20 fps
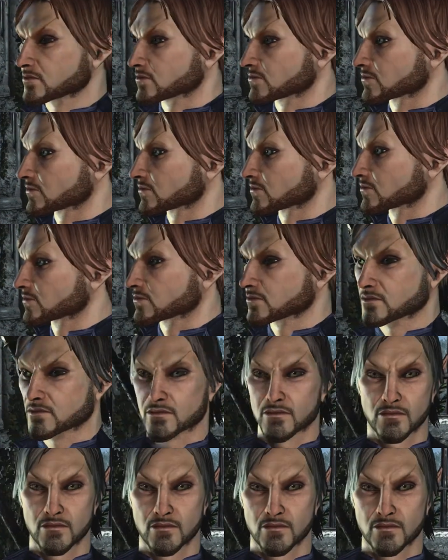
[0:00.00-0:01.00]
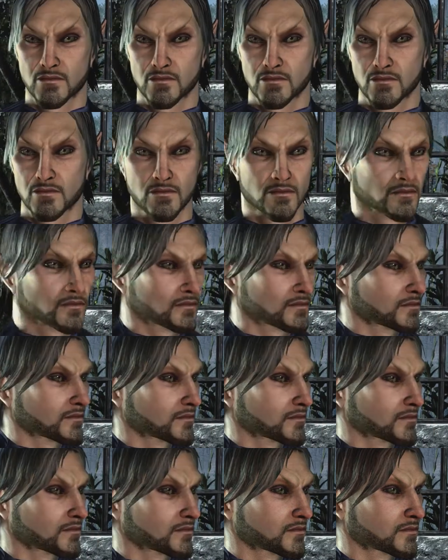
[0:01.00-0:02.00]

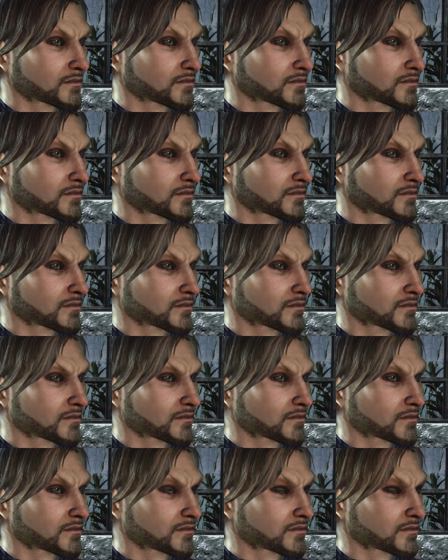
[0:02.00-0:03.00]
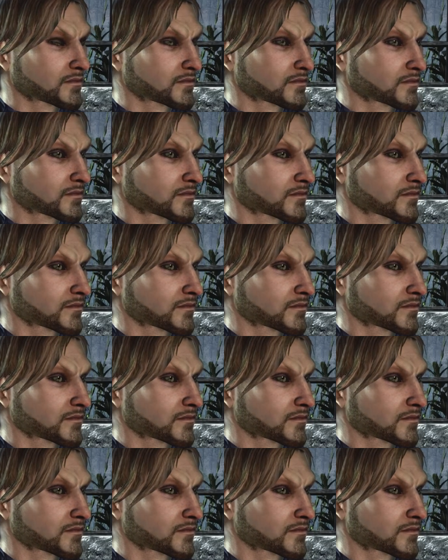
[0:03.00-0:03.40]
[no speech]